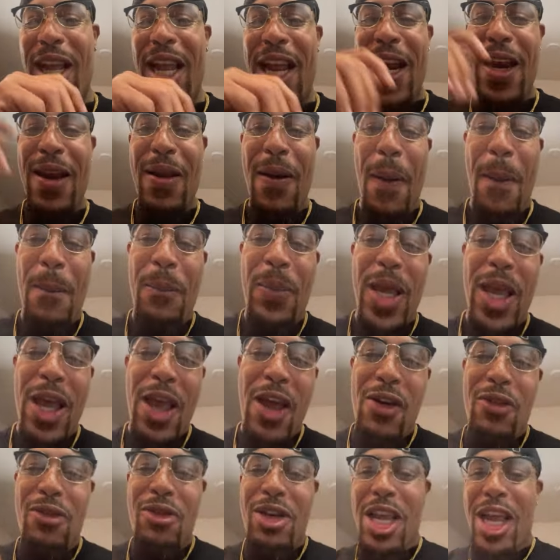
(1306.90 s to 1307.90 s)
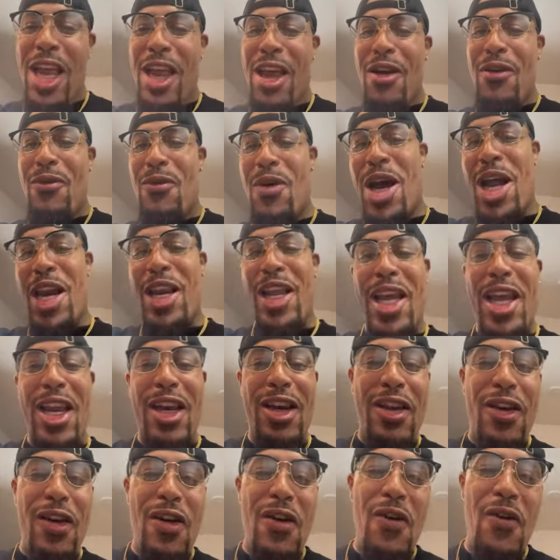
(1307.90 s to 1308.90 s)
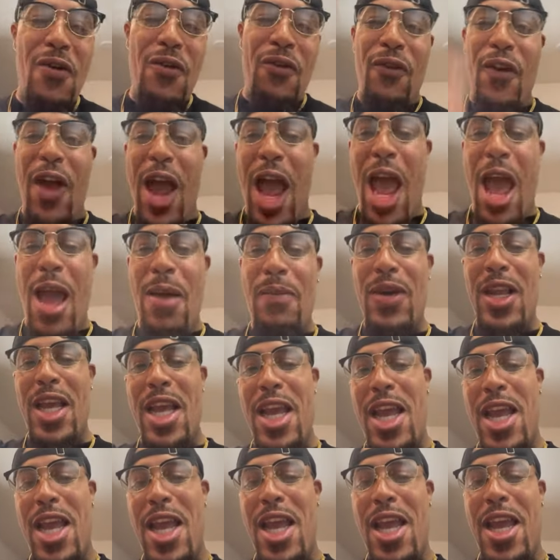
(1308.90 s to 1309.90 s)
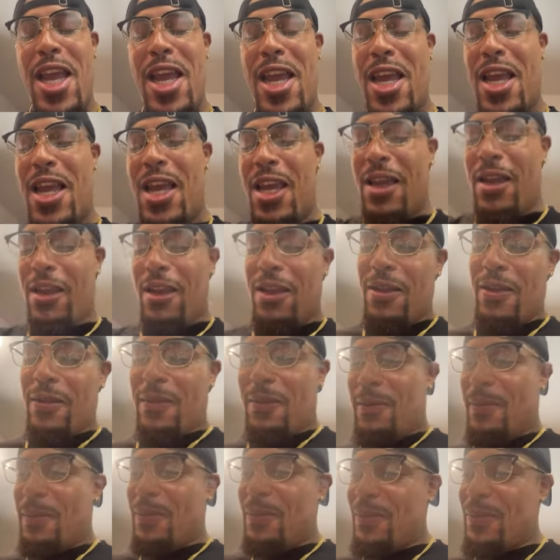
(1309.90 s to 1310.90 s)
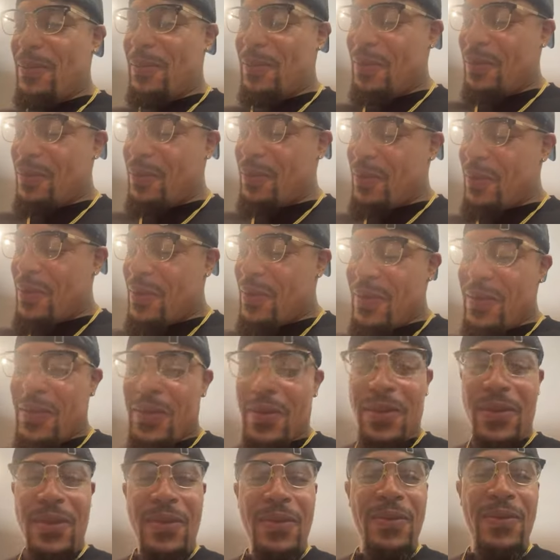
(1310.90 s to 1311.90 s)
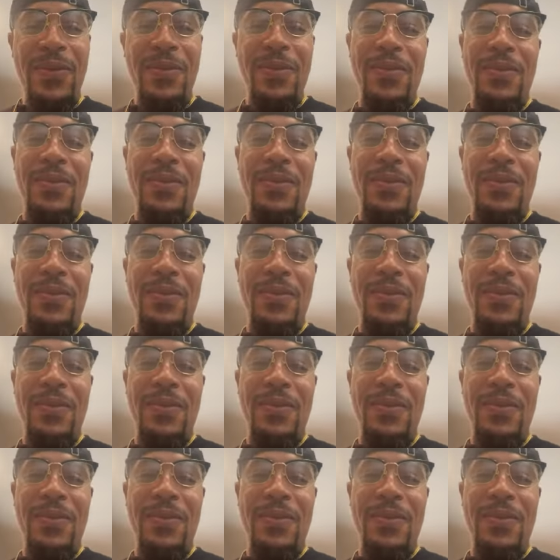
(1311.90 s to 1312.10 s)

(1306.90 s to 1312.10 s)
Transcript: in the building. What it do, family? She must go